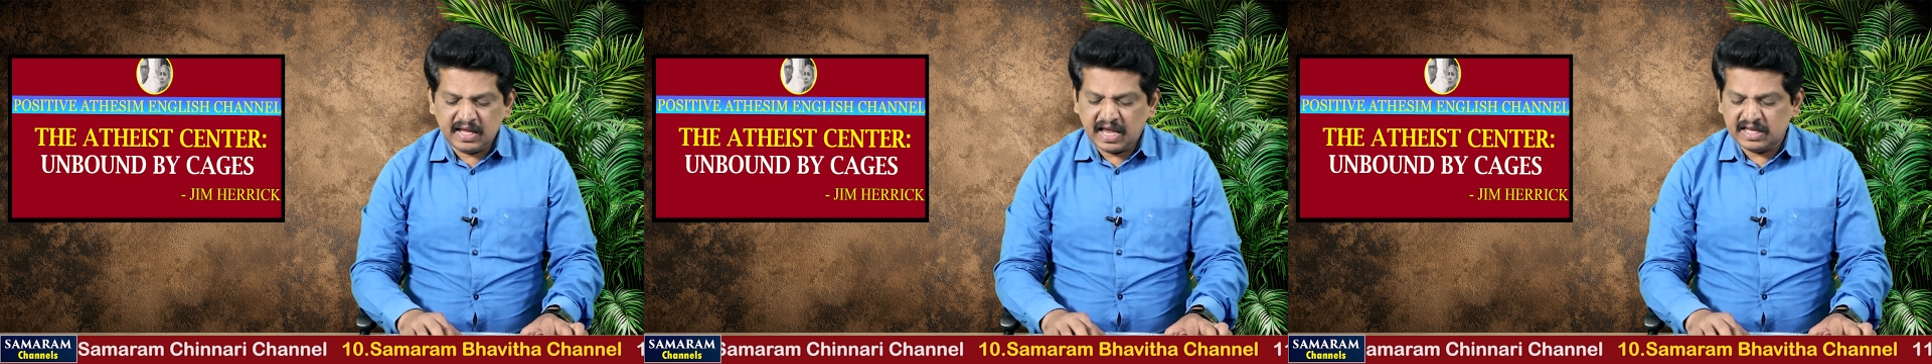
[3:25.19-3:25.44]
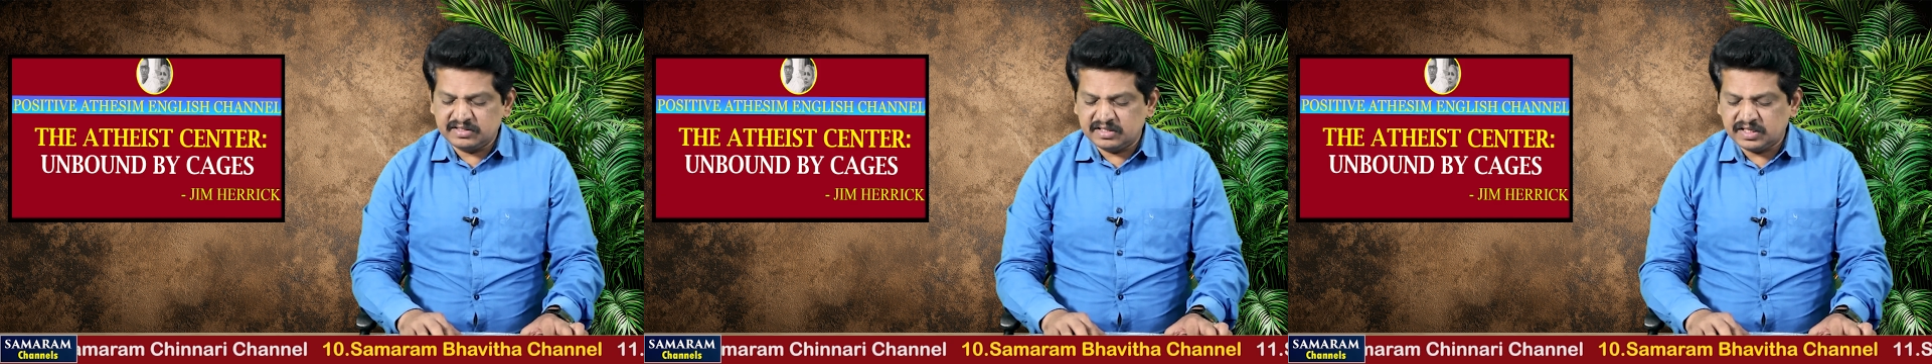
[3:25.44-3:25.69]

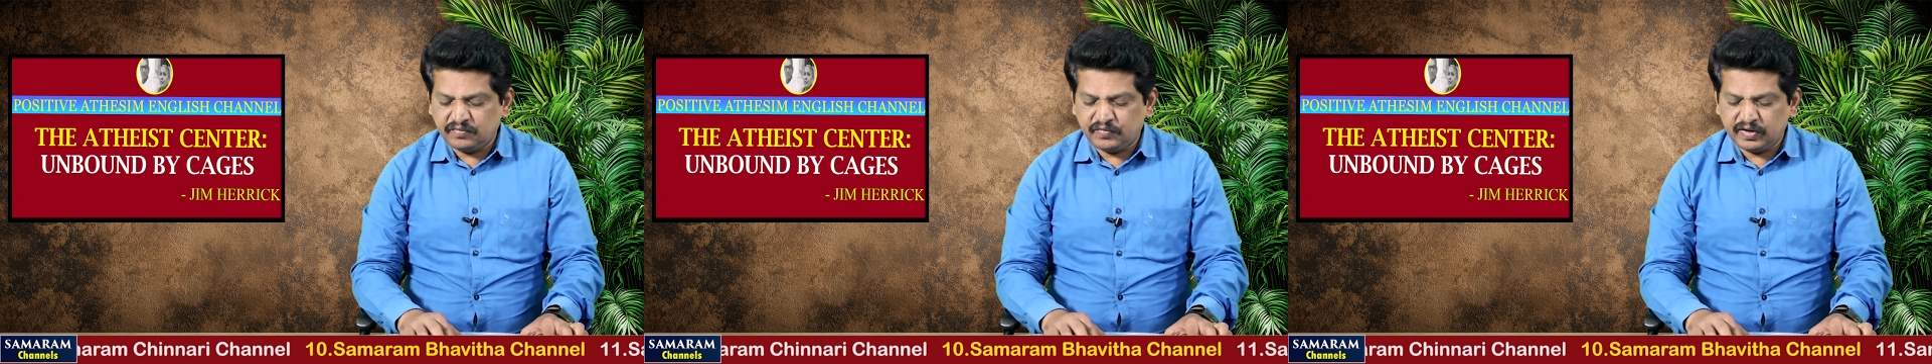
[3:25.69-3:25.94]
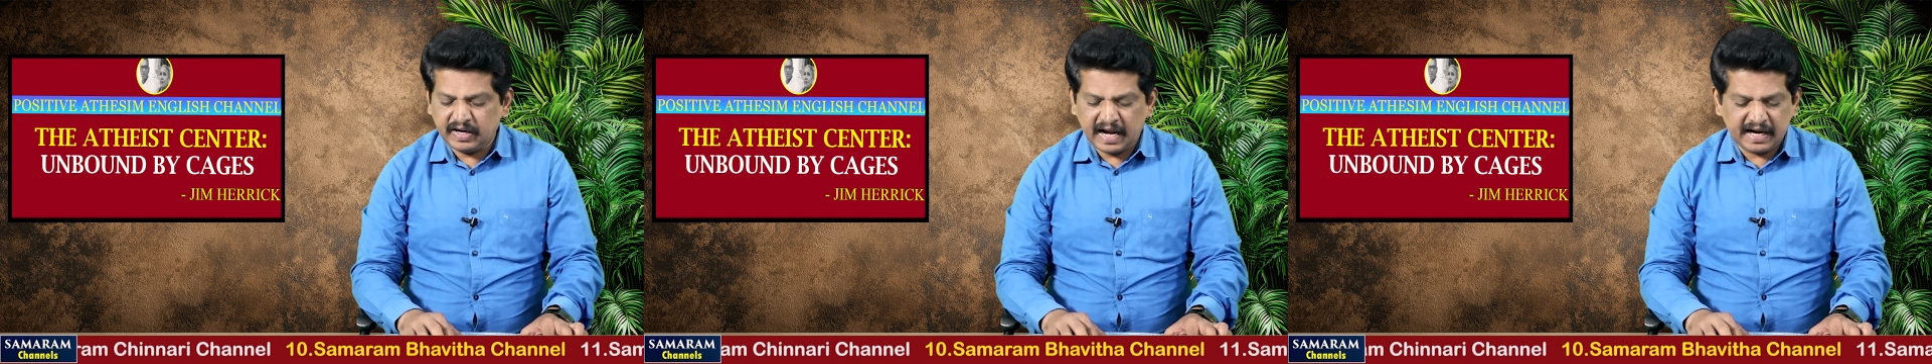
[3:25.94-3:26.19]
as they
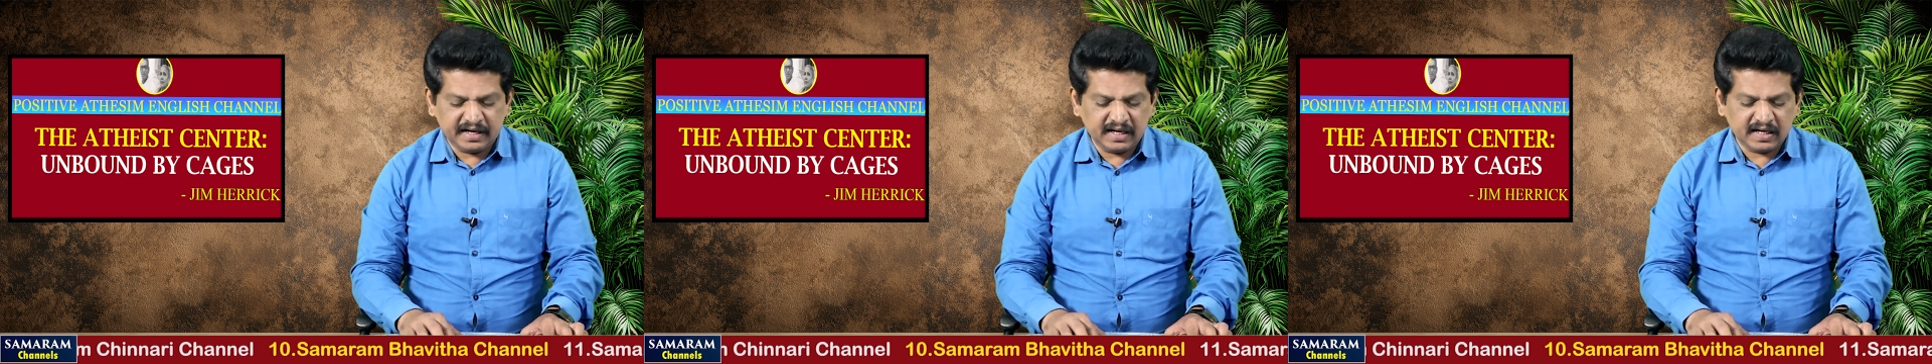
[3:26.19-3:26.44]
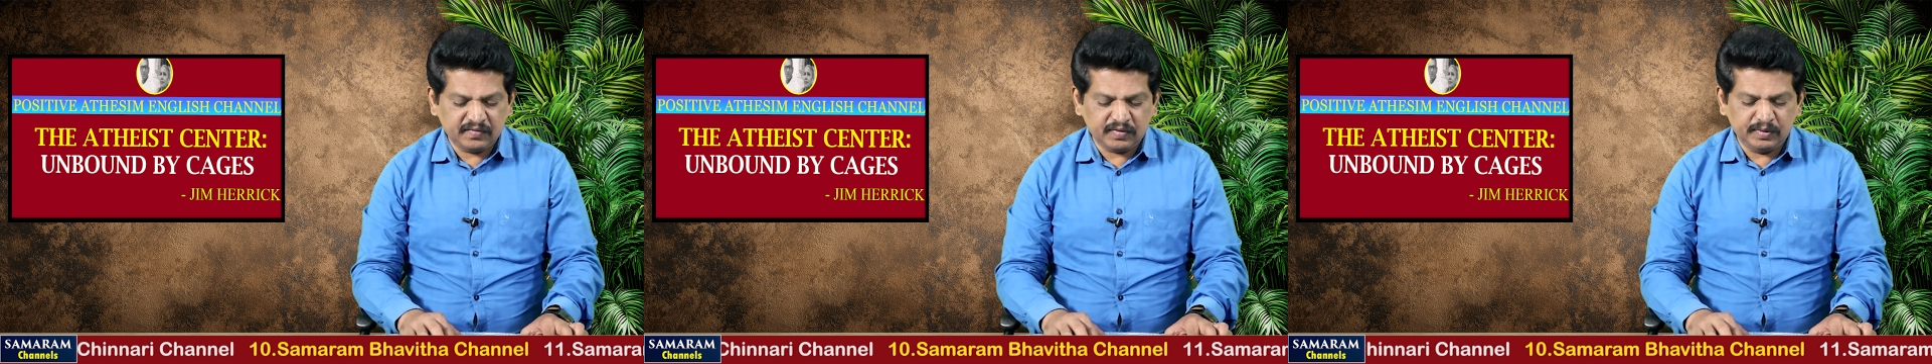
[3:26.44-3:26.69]
suffered
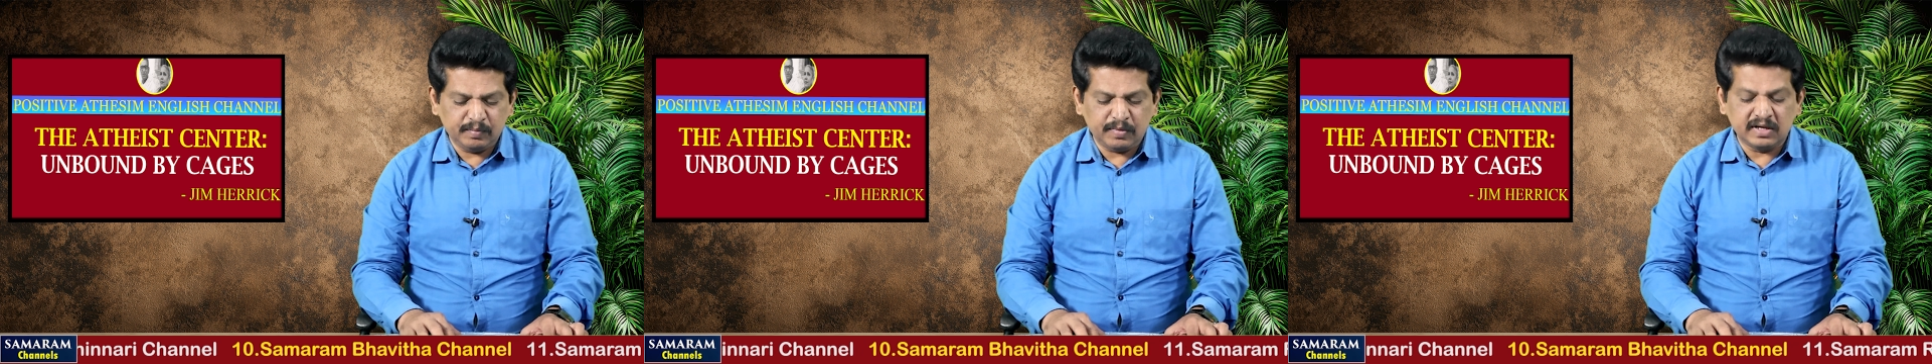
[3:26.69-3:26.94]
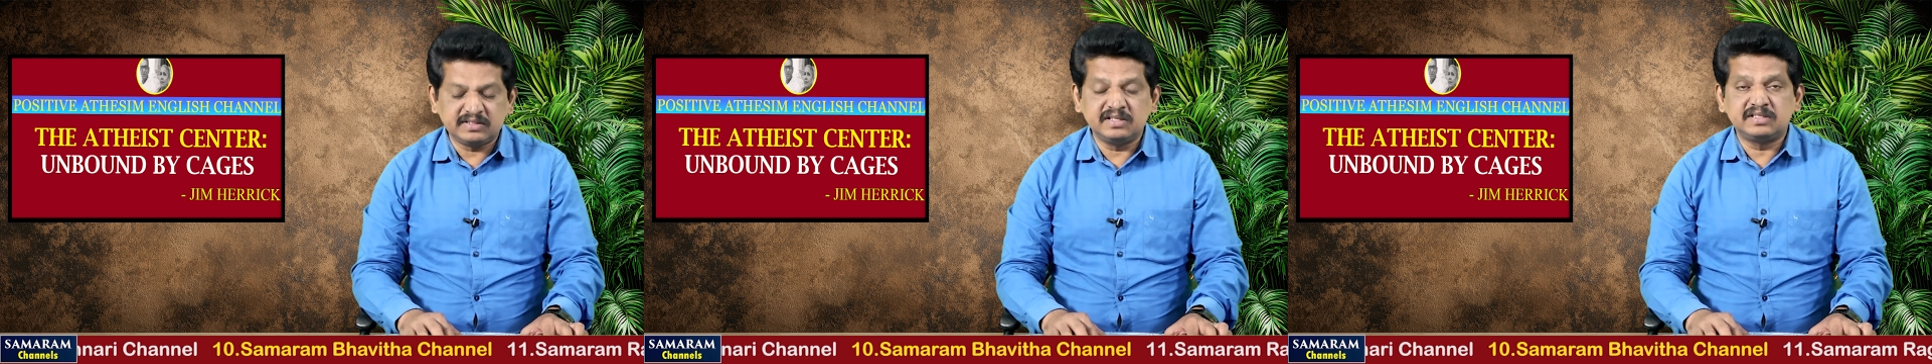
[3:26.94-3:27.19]
attack from the
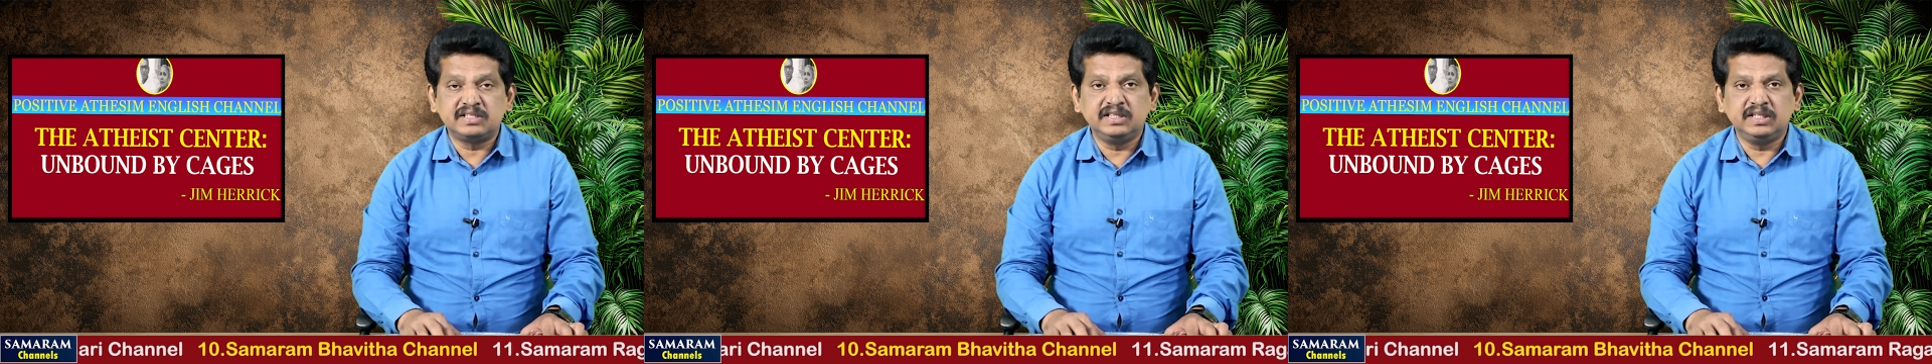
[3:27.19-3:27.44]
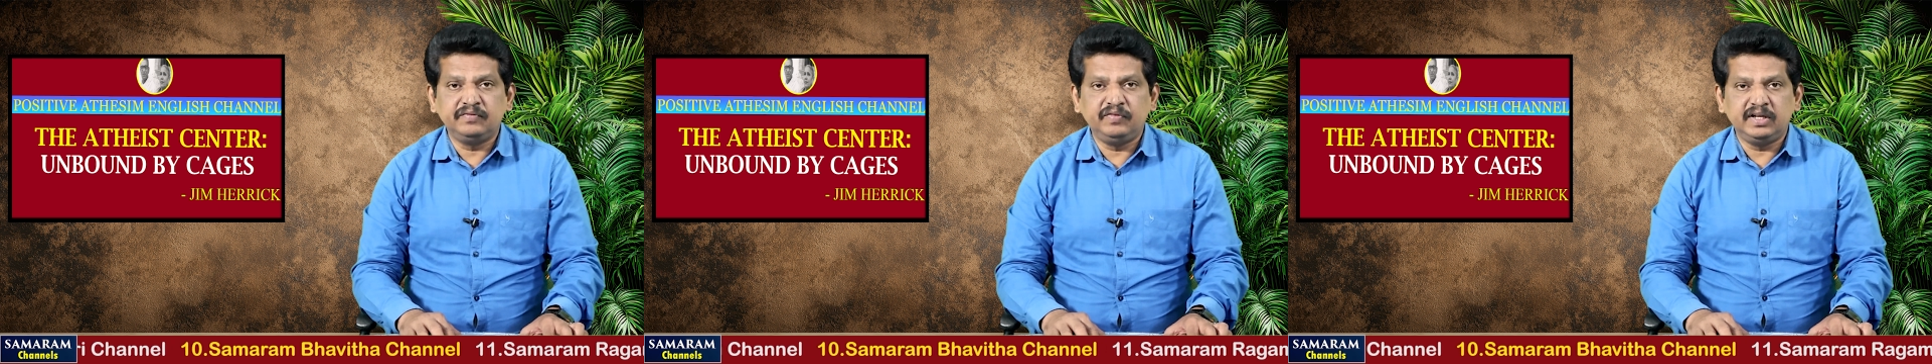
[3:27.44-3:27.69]
masses in
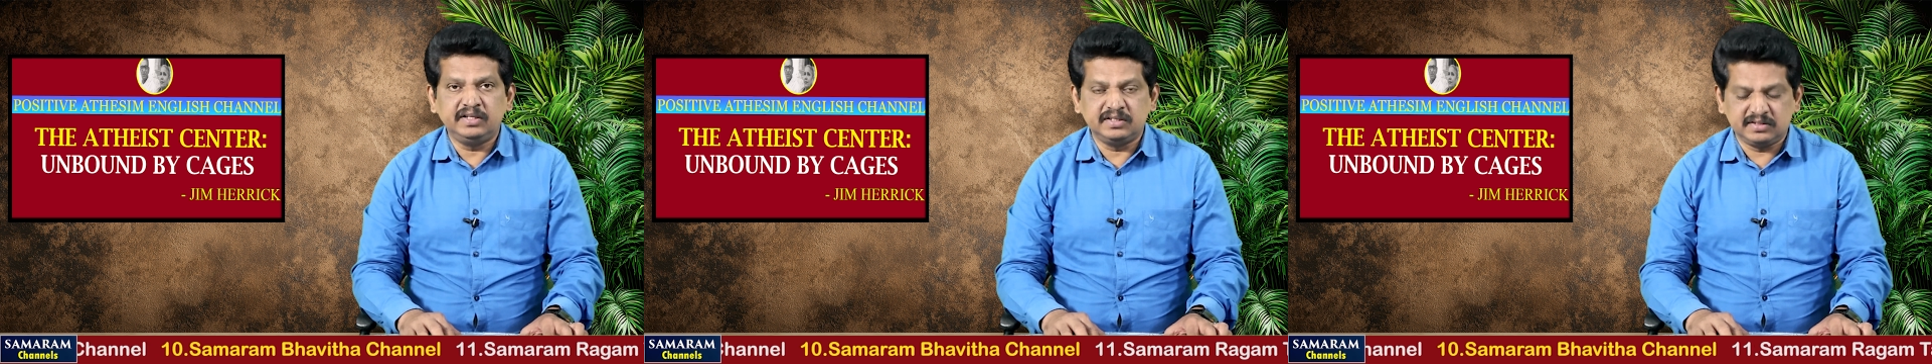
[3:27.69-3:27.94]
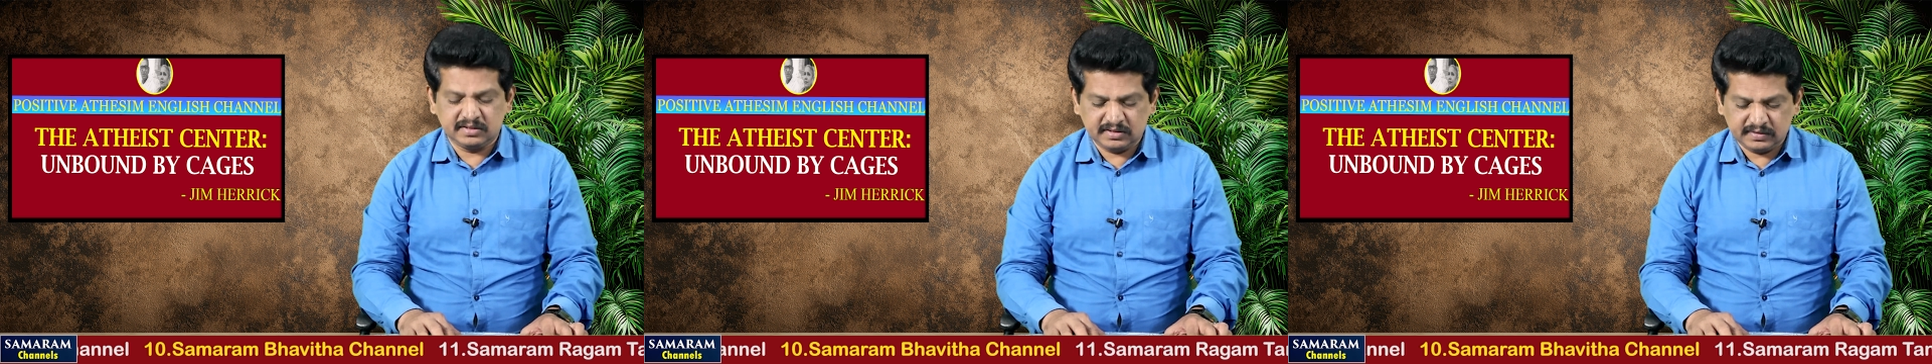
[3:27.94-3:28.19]
the
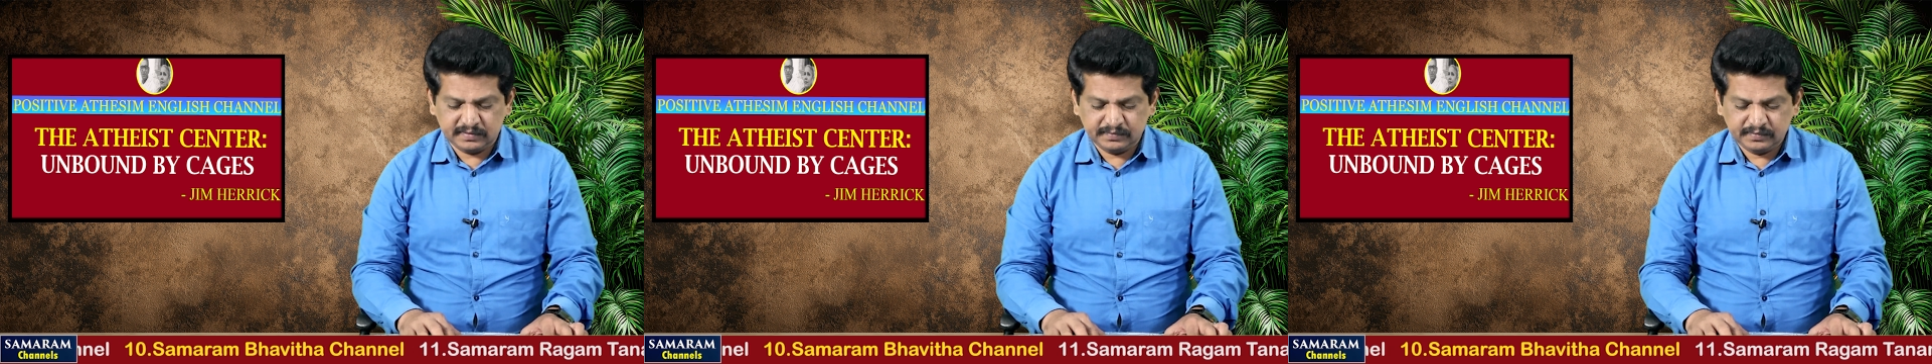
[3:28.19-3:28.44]
villages.